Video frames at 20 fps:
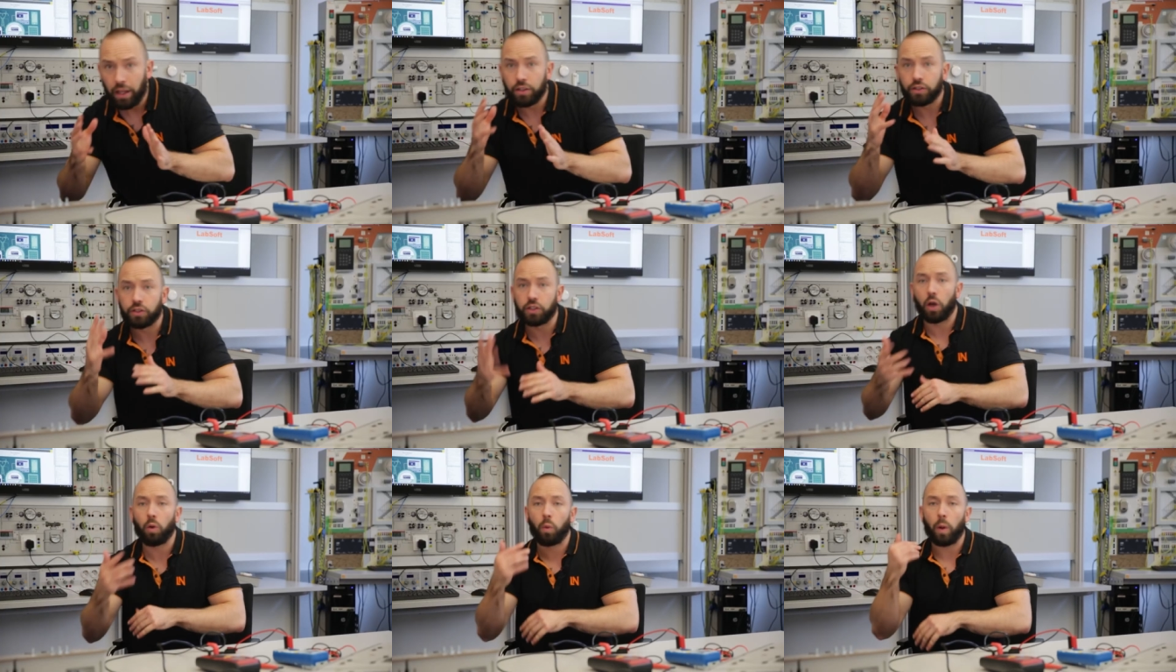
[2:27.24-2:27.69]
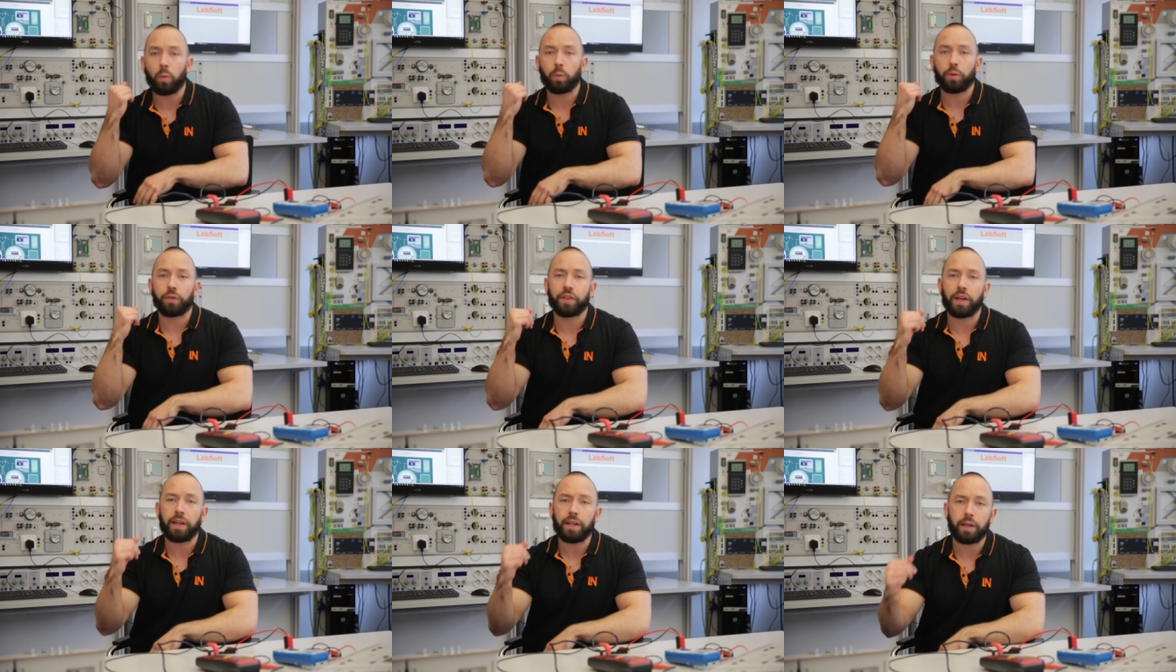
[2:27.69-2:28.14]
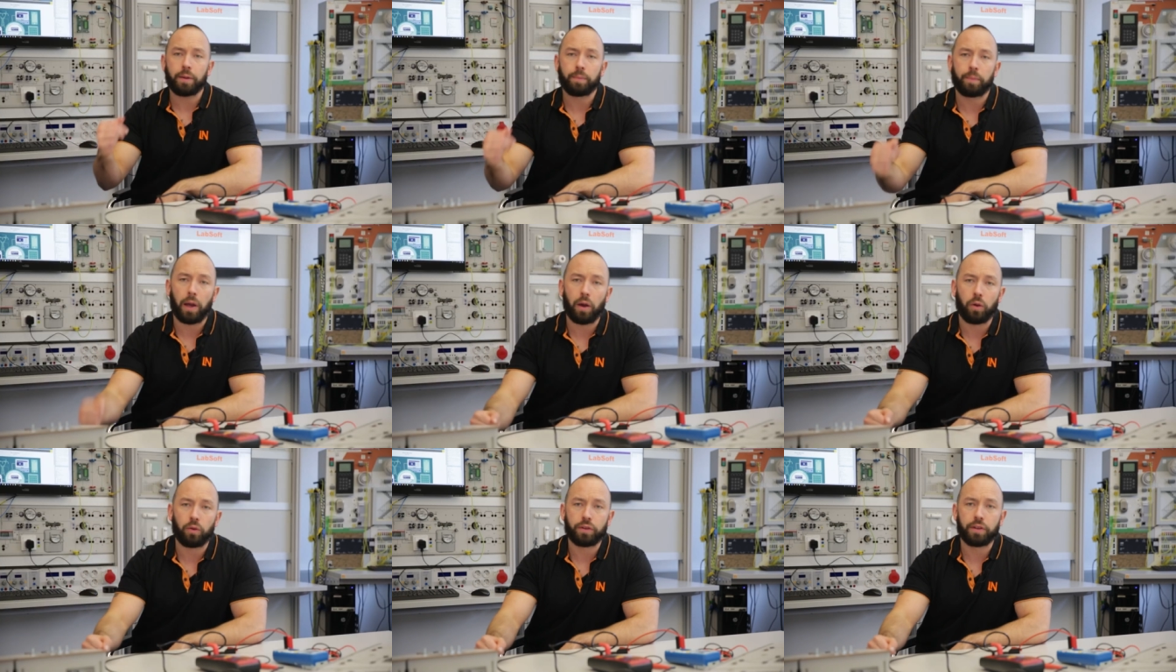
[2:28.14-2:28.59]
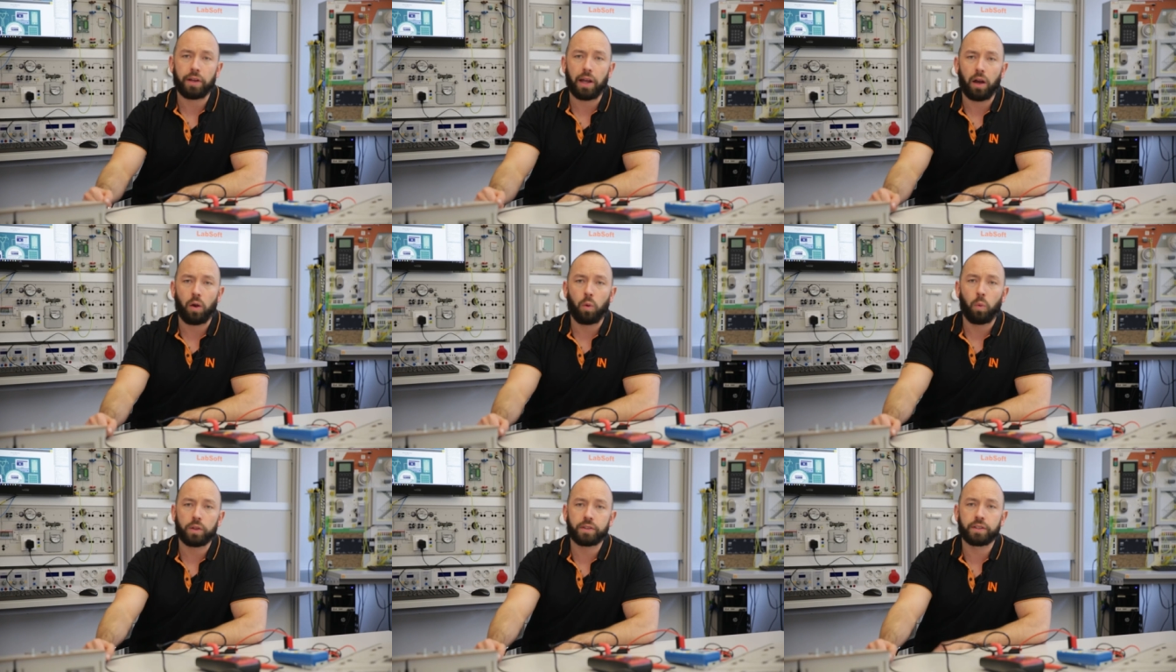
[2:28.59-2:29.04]
So when we think about
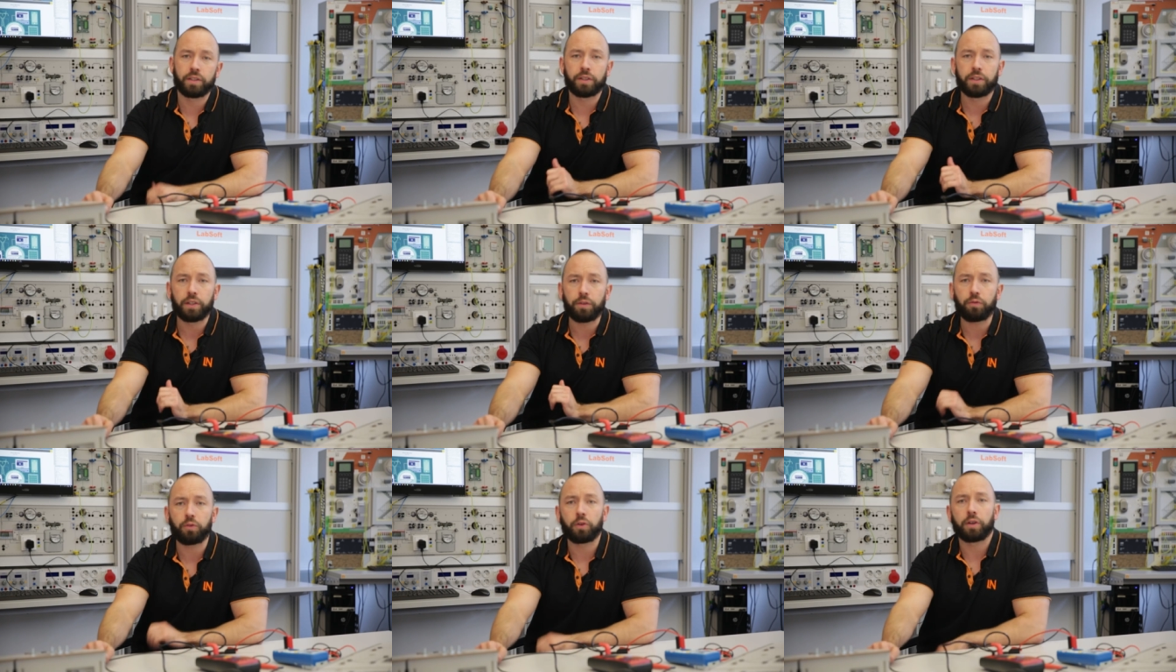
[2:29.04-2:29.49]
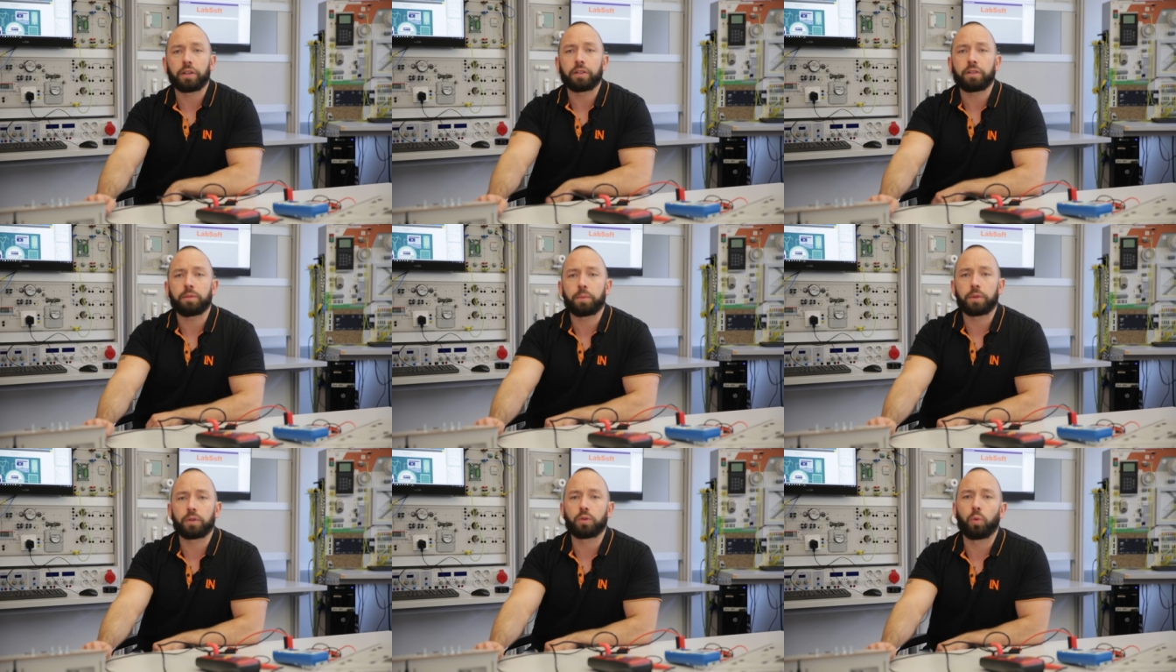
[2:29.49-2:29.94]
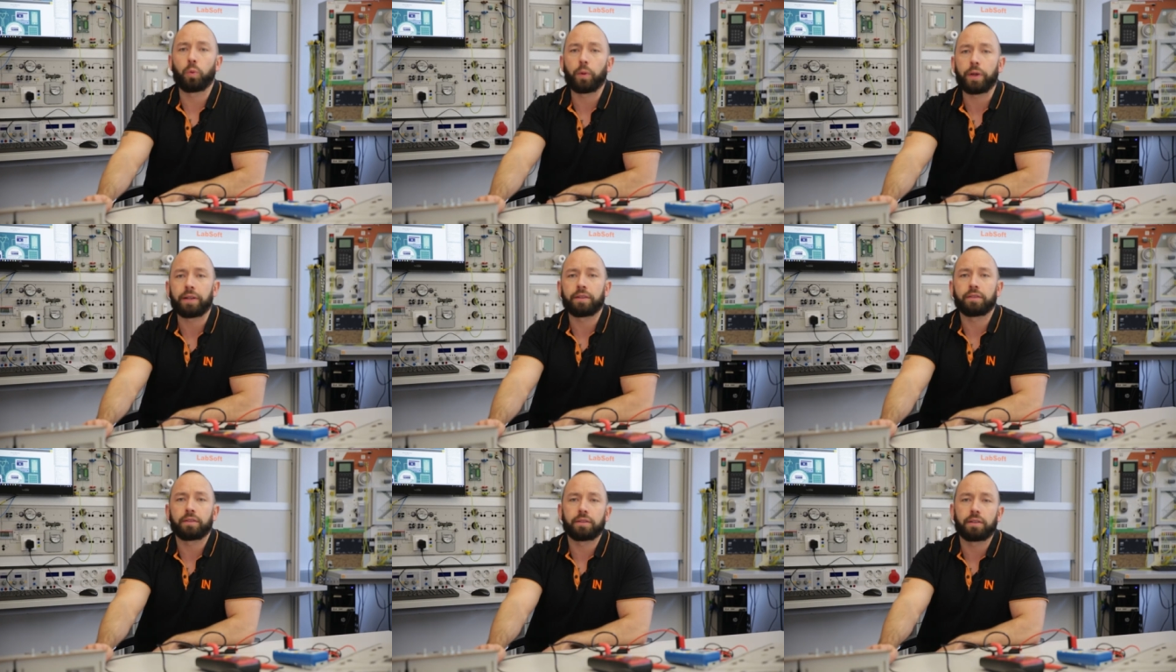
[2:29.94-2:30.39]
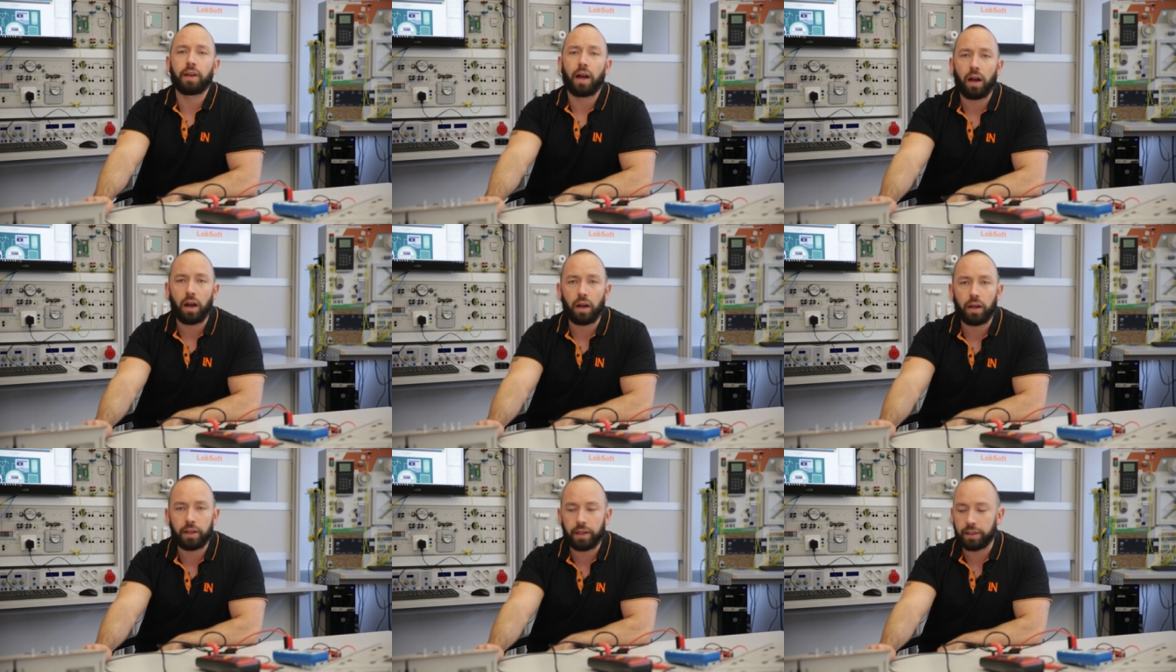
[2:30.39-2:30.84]
now what's the difference between
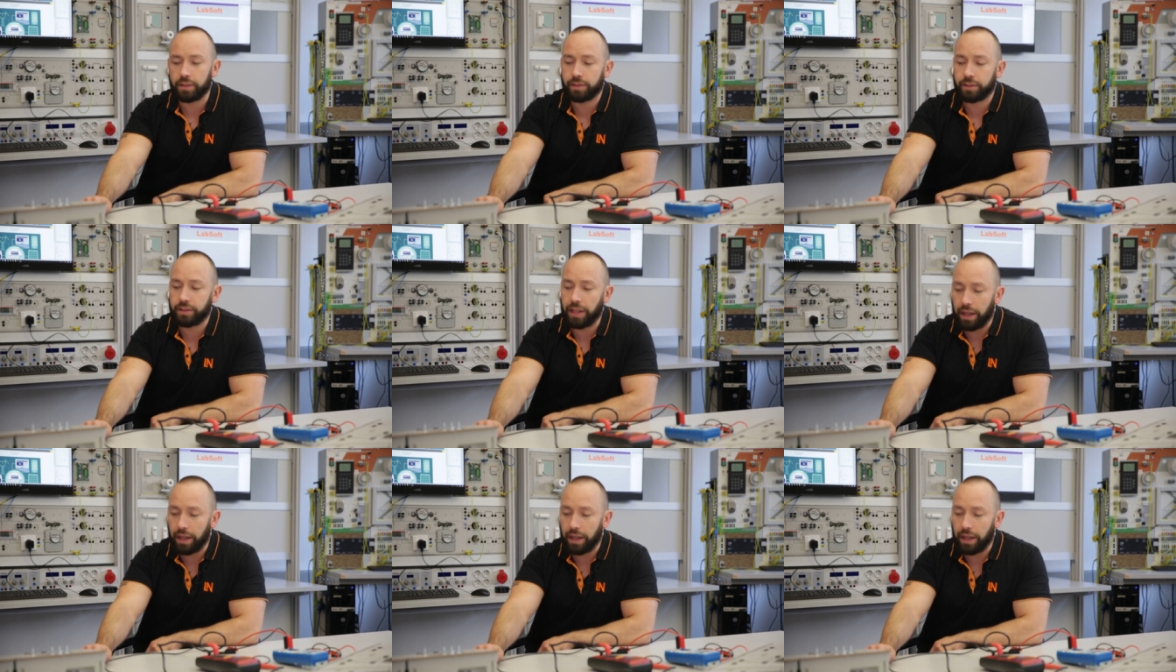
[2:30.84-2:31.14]
uh,